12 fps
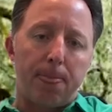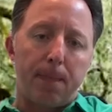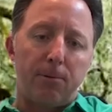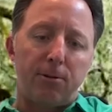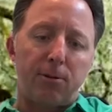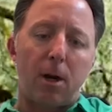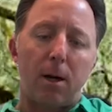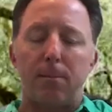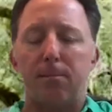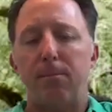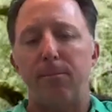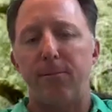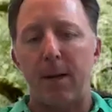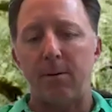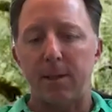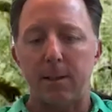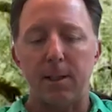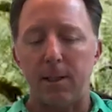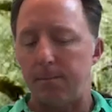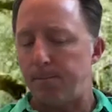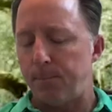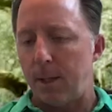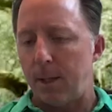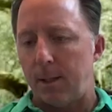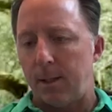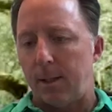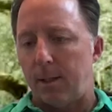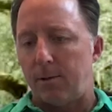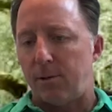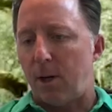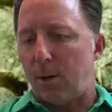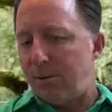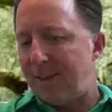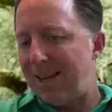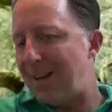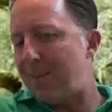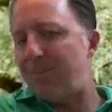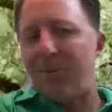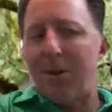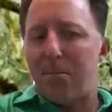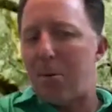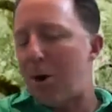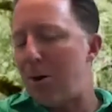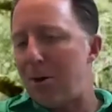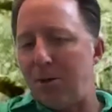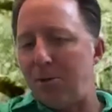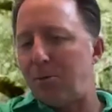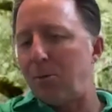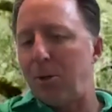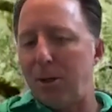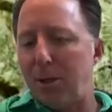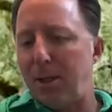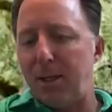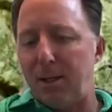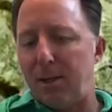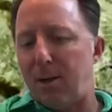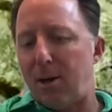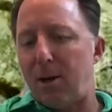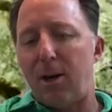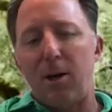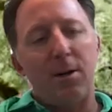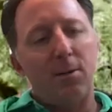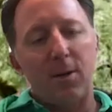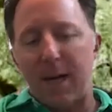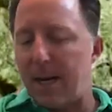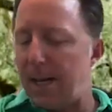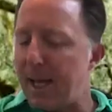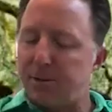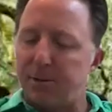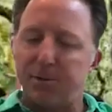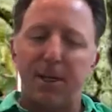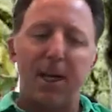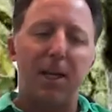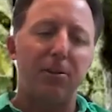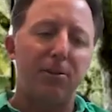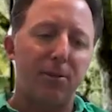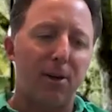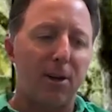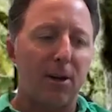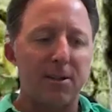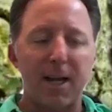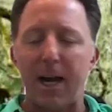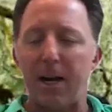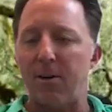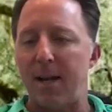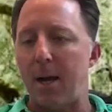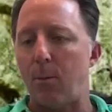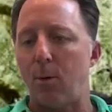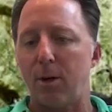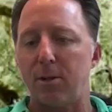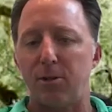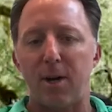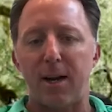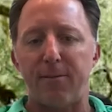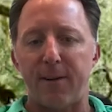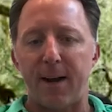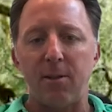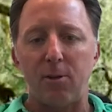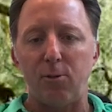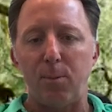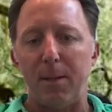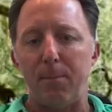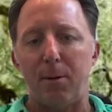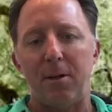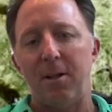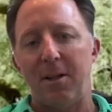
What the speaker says: startup founding team. So that upfront part is really hard. We've got to exercise our entire network to try to find those people.